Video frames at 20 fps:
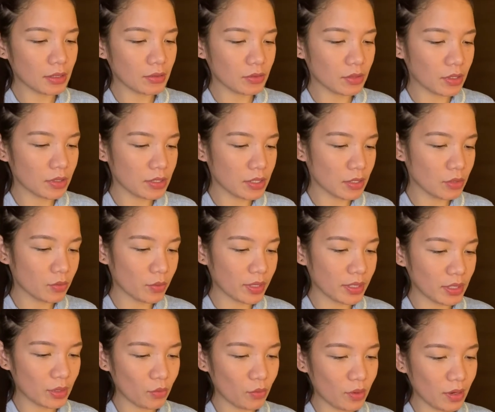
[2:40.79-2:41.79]

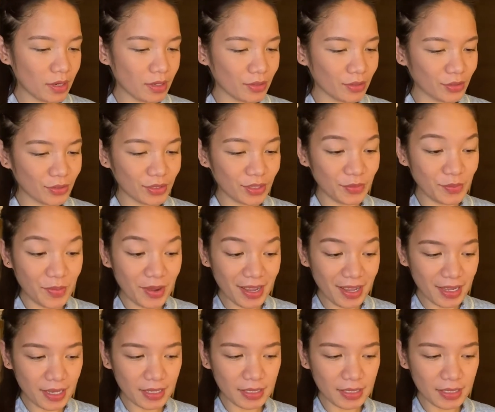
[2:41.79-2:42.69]
2021. Oh, di ba?